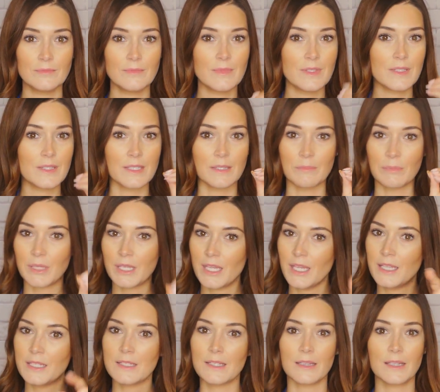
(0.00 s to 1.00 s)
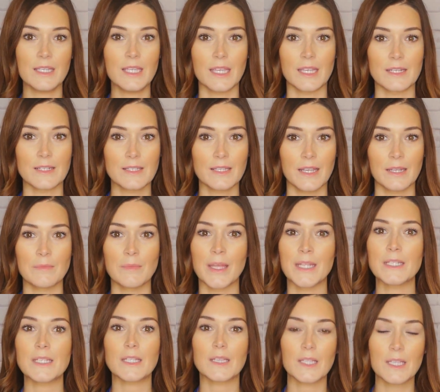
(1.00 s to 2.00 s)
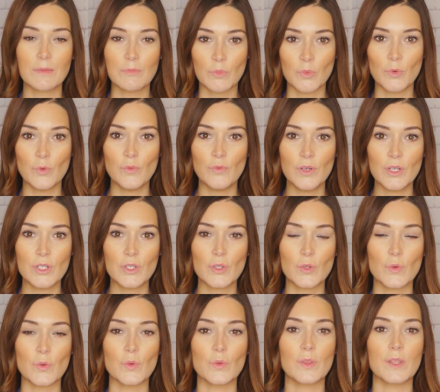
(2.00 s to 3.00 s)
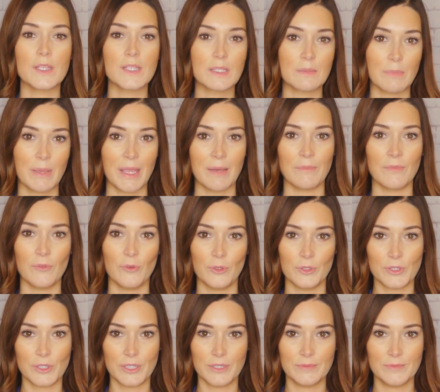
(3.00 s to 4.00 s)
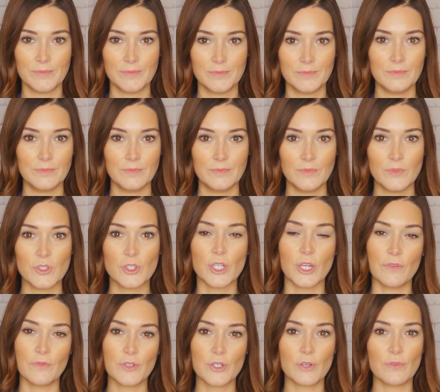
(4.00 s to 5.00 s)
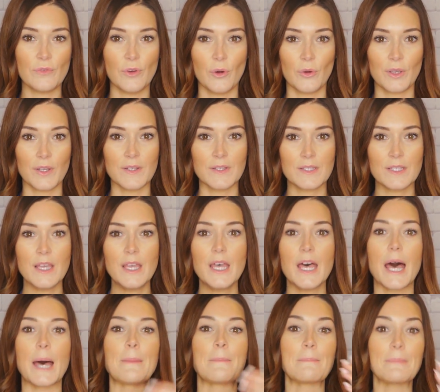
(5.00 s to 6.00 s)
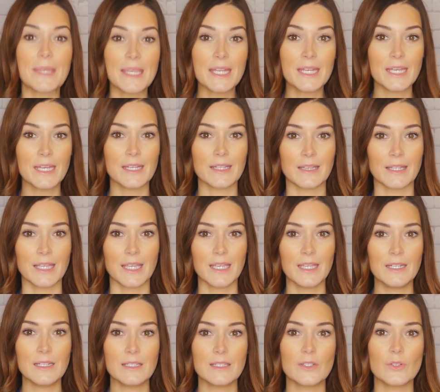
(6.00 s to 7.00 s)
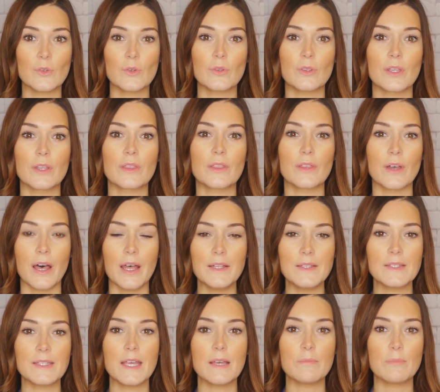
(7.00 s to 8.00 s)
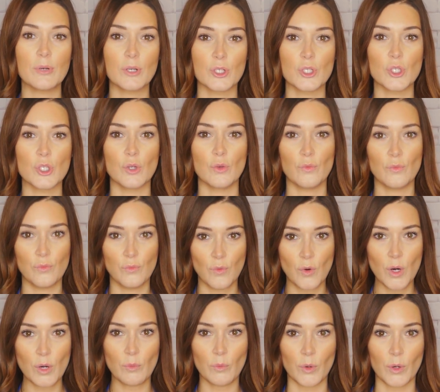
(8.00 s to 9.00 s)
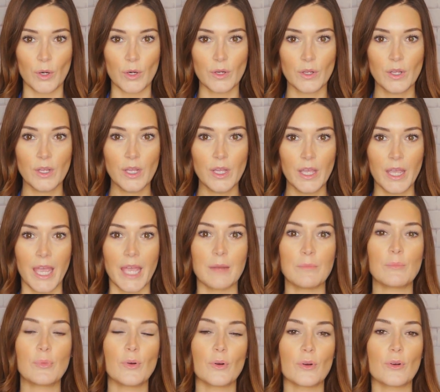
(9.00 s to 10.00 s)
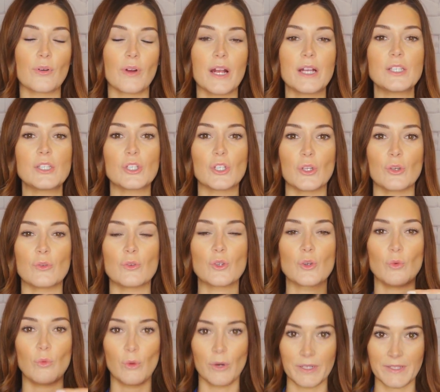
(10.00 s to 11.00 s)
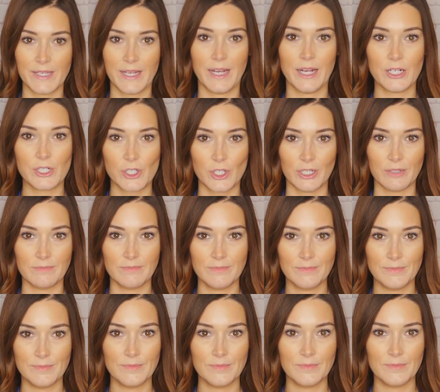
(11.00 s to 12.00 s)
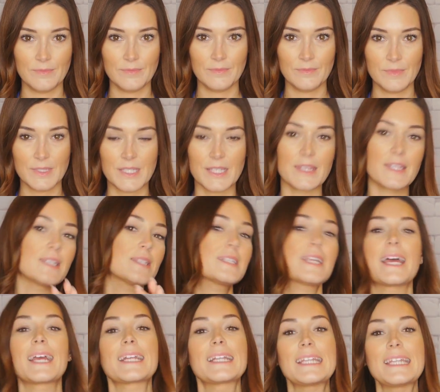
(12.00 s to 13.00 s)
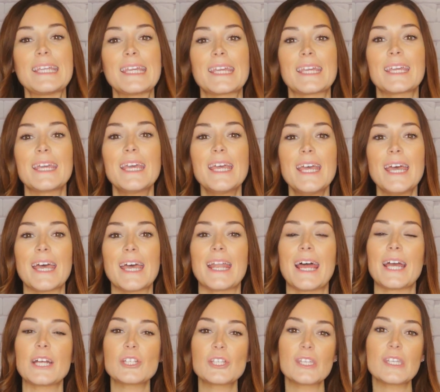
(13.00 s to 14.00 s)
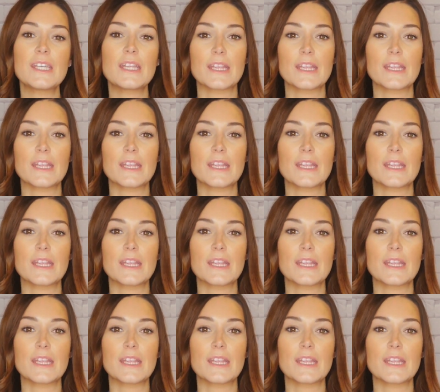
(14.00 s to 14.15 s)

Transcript: Simply hit delete and mentally move it to the spam folder. Shift your focus immediately to the thoughts that push you forward and progress you towards action. See, this technique, it actually